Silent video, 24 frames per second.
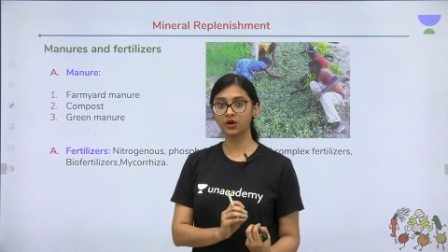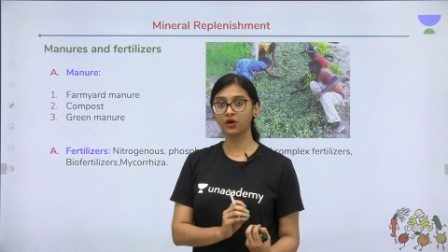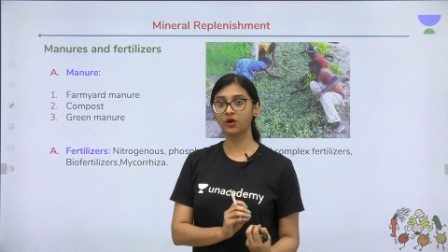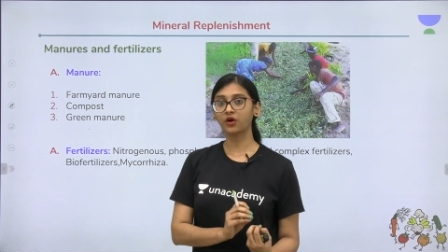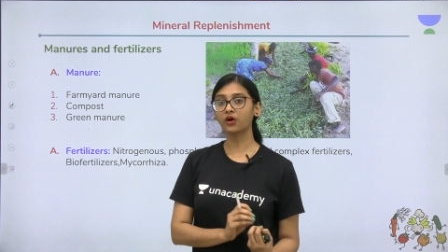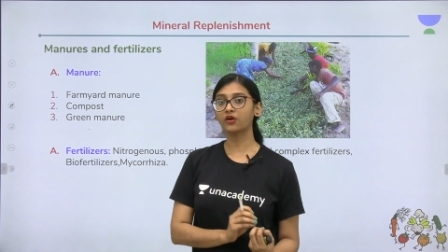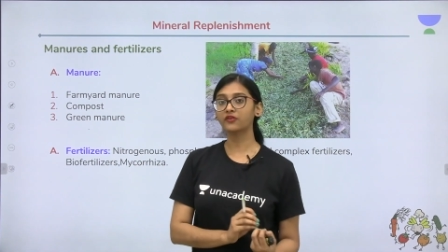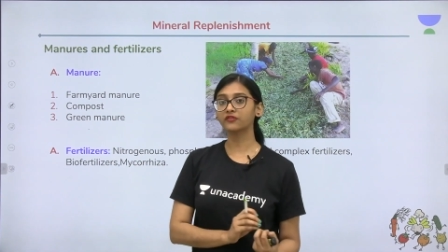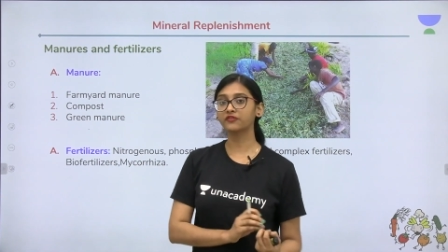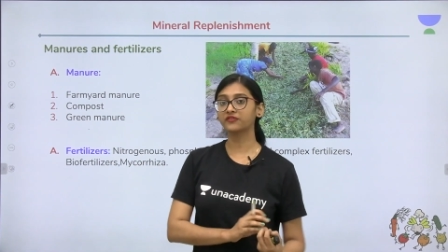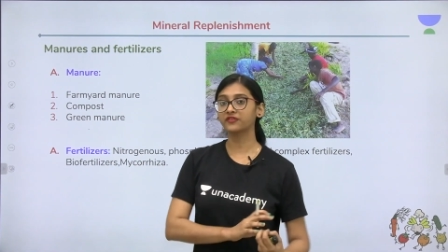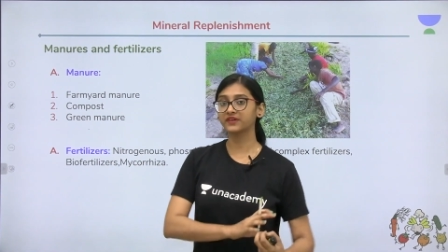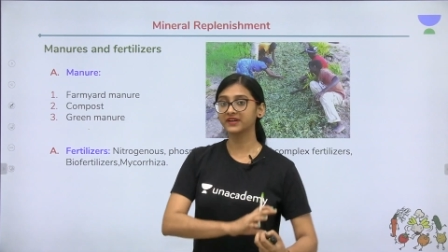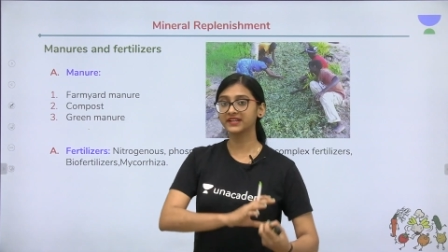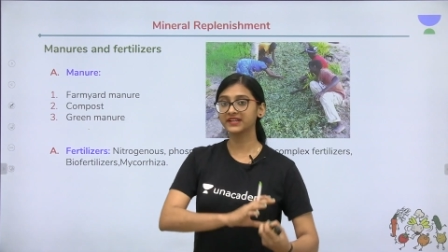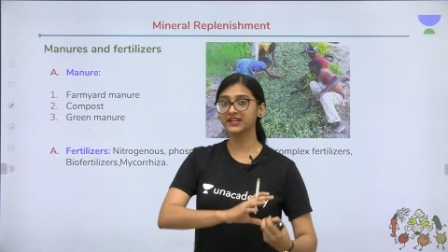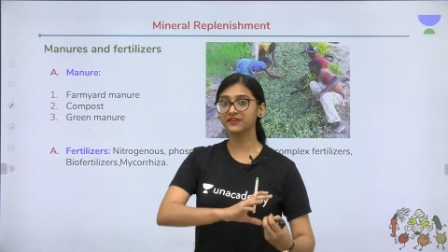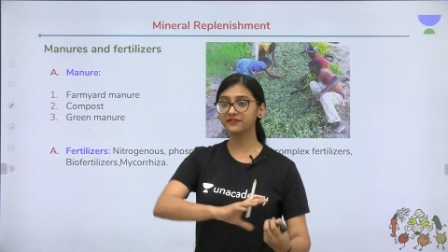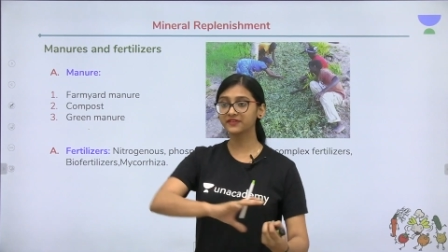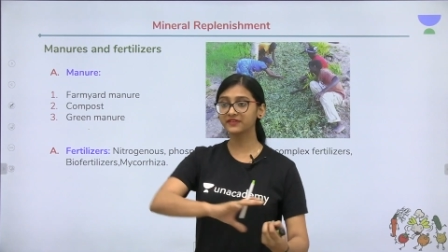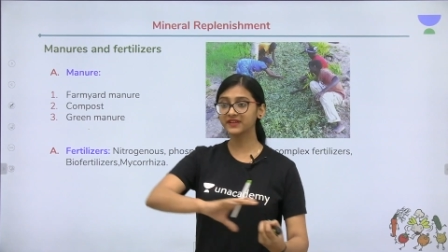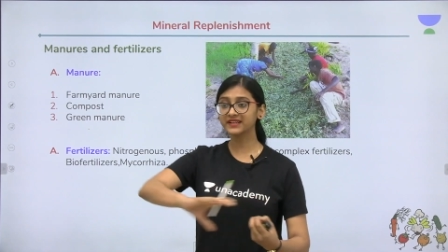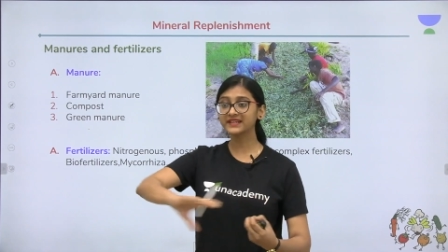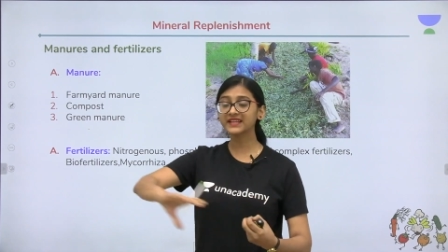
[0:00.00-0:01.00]
of
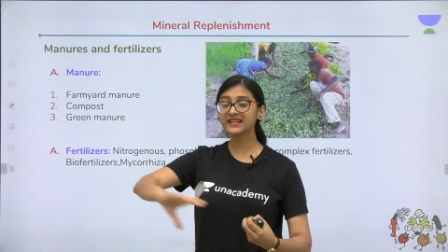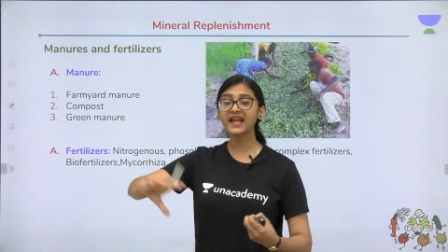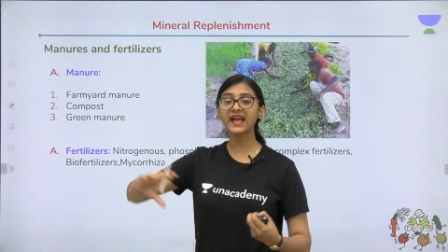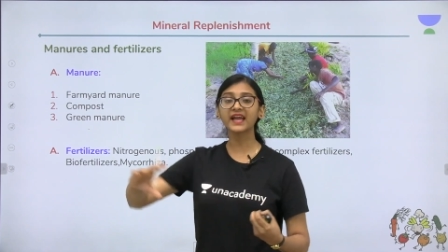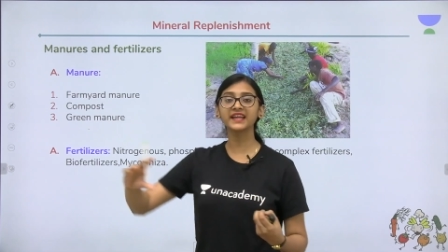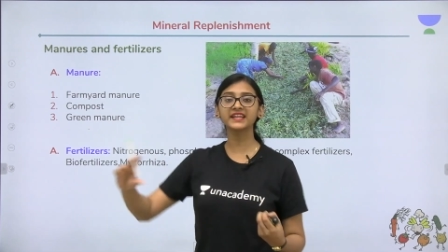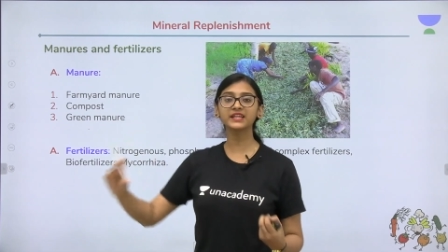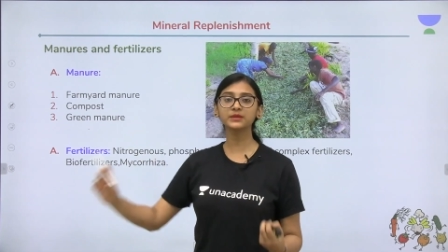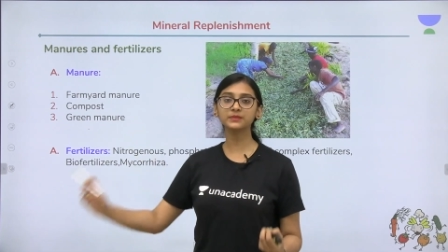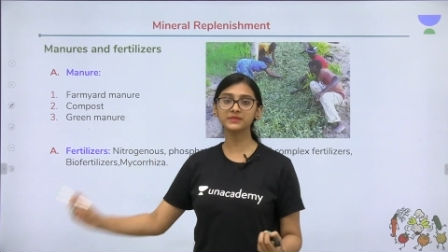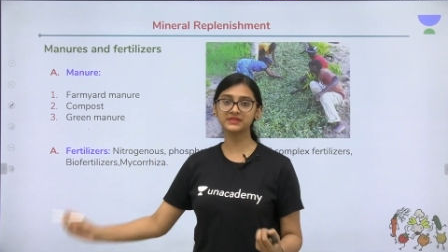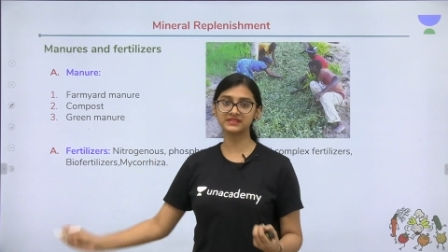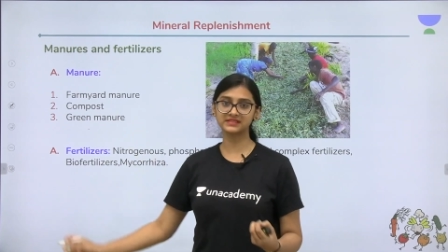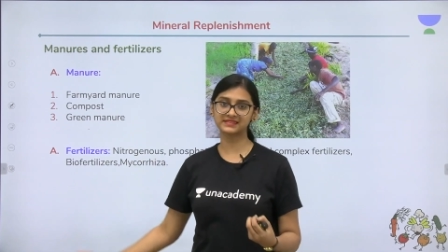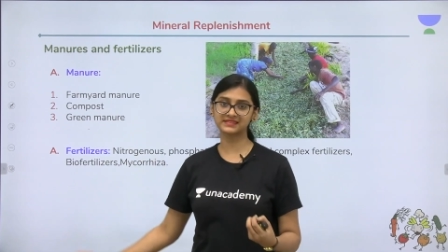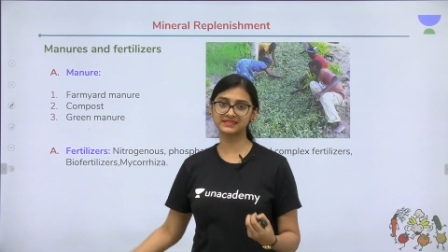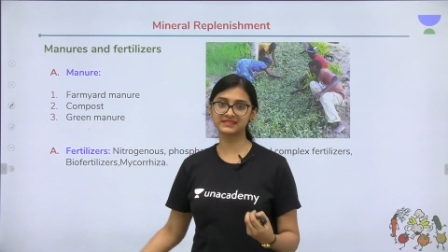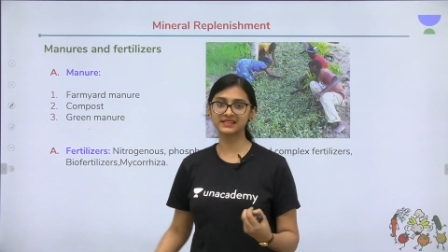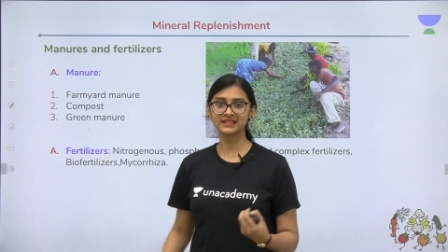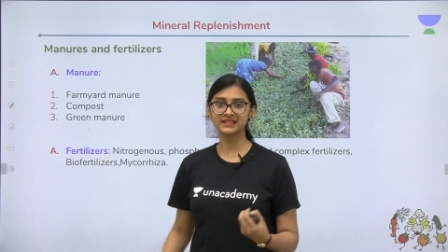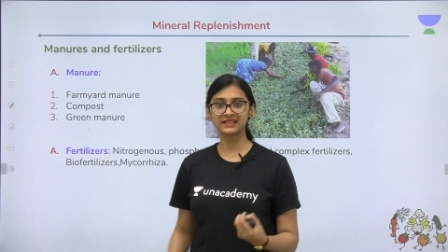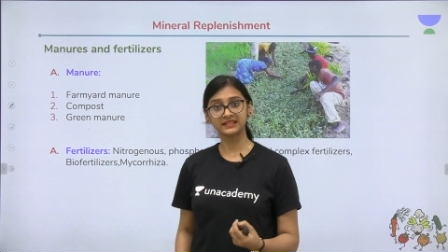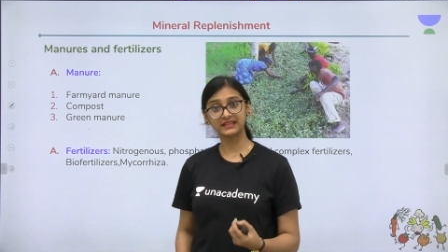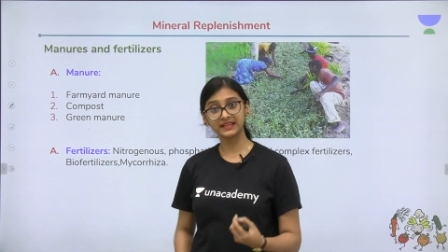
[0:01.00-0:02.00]
different
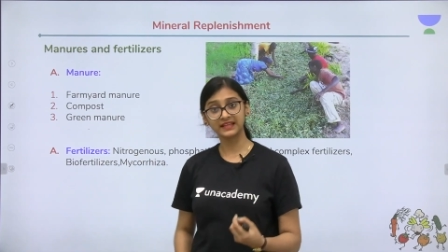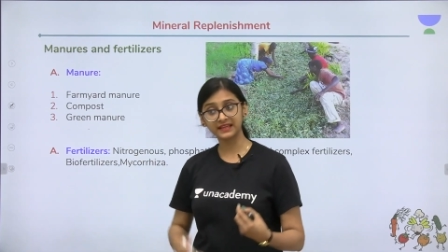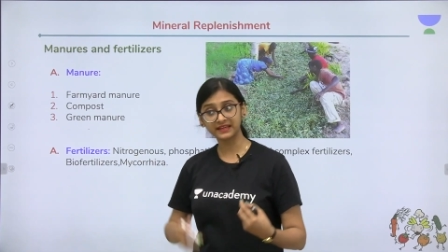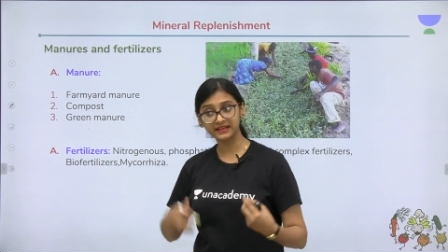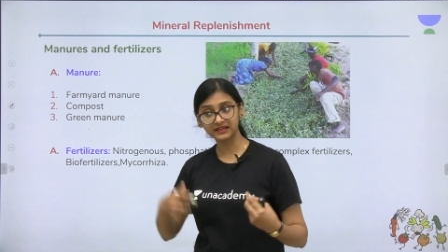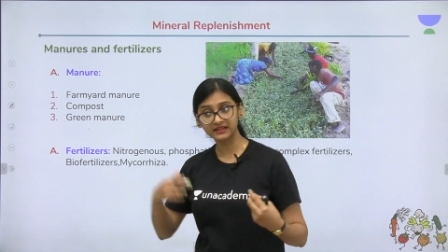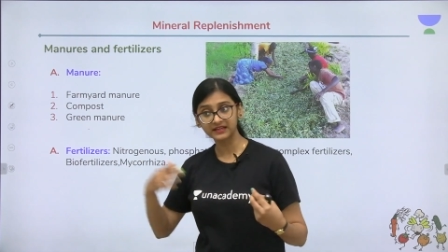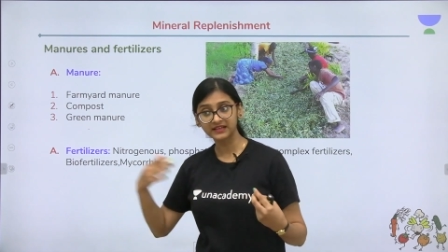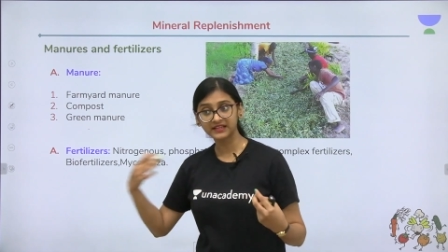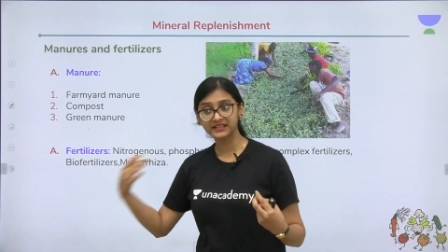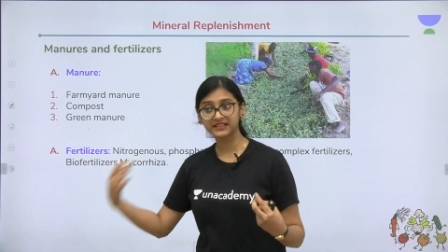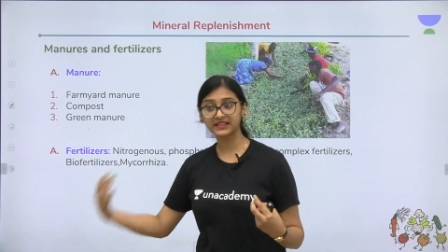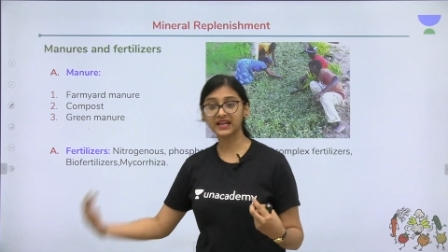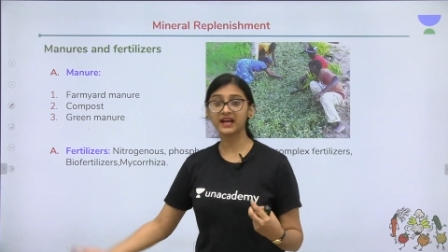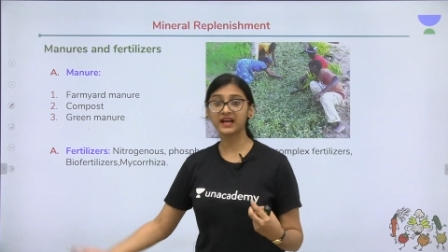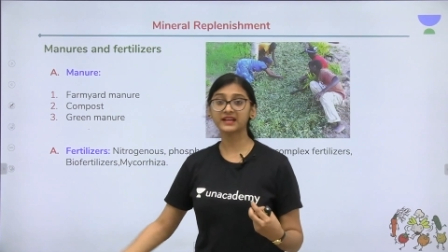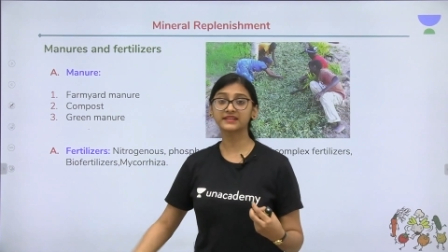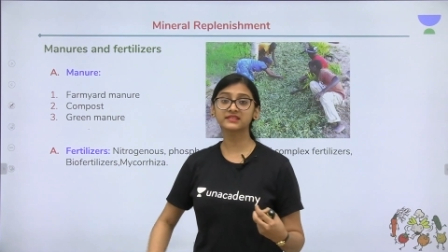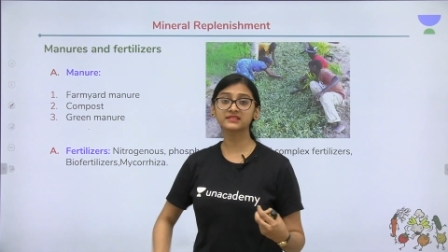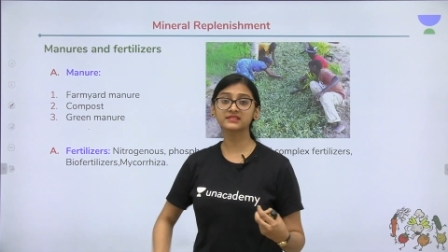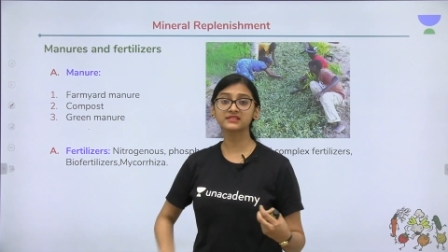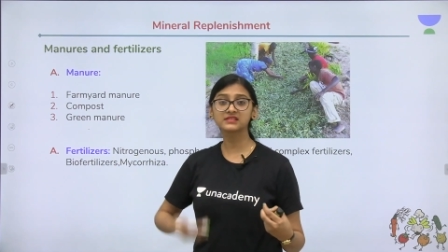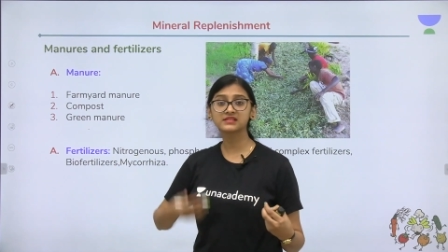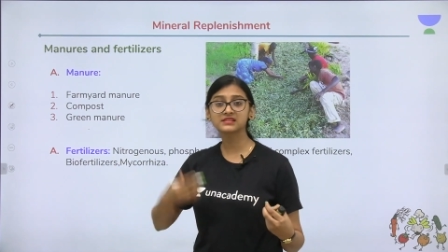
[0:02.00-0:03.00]
animals like
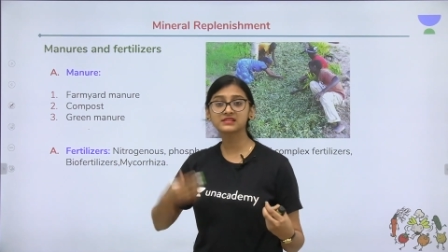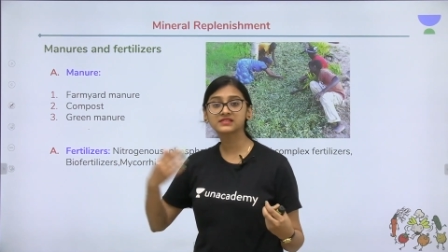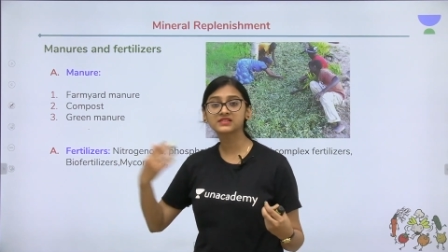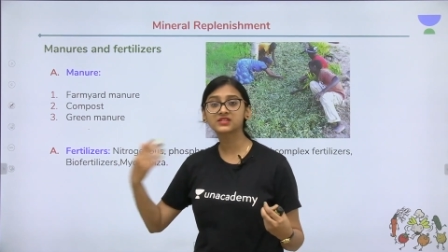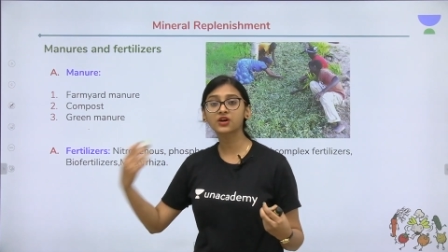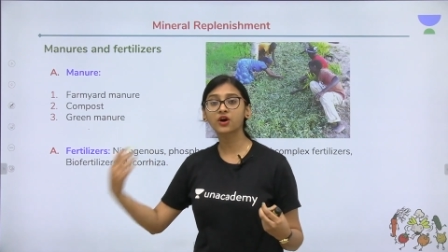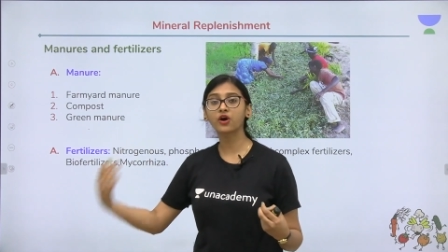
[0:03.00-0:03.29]
cattle,